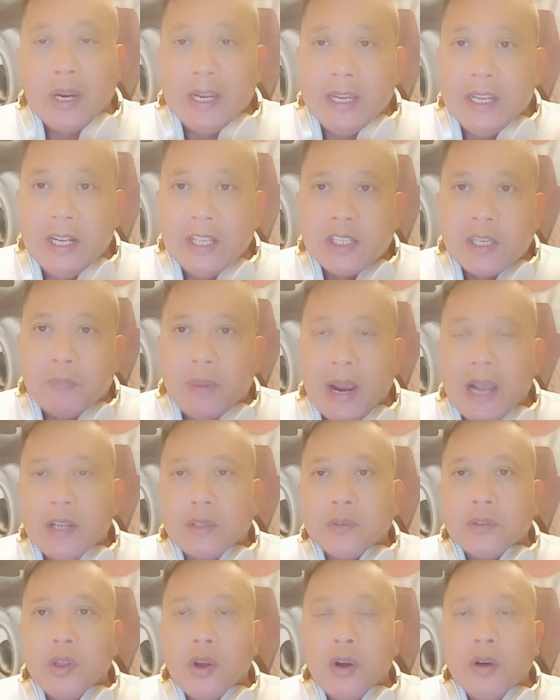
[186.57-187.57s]
It is a
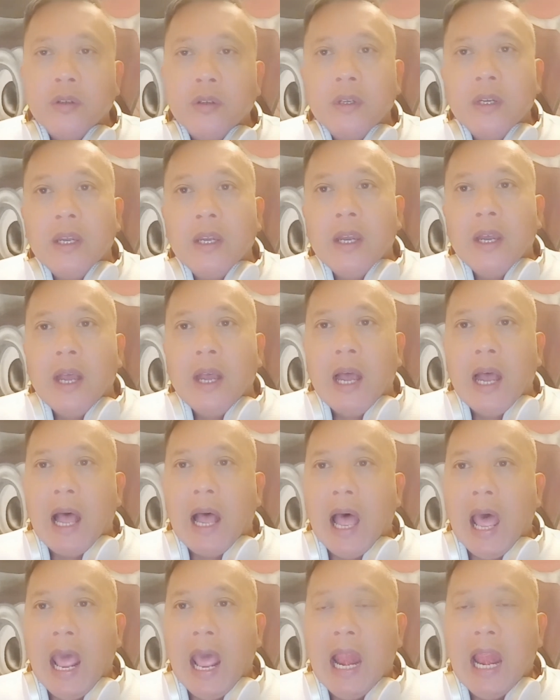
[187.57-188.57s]
pilot though.
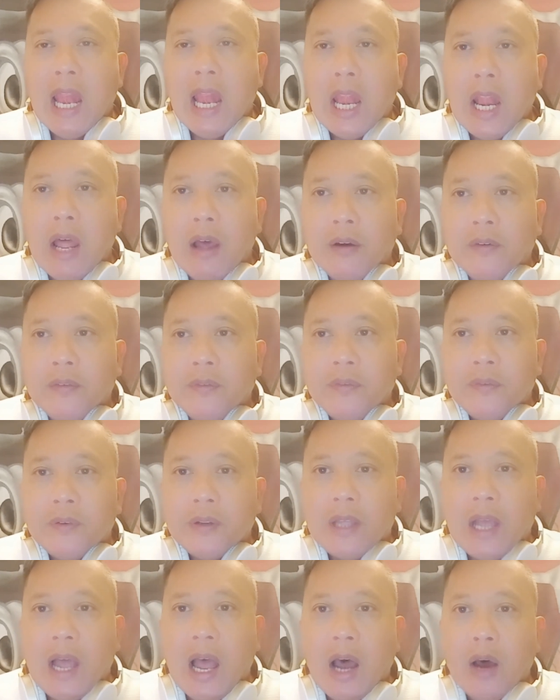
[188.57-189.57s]
I love
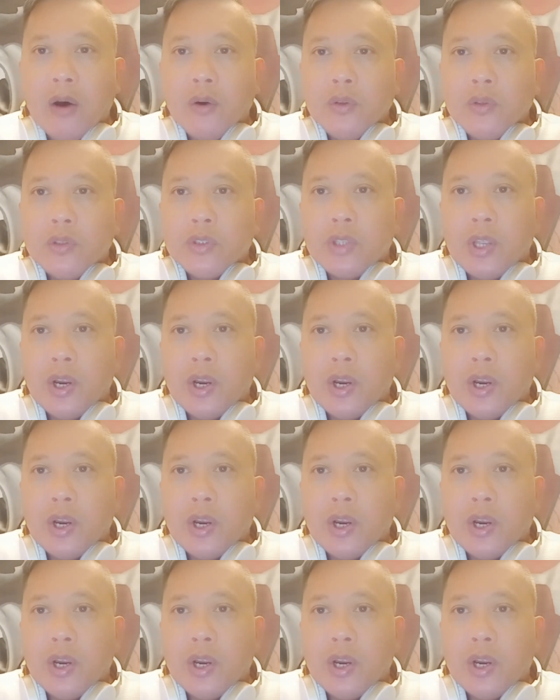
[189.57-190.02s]
how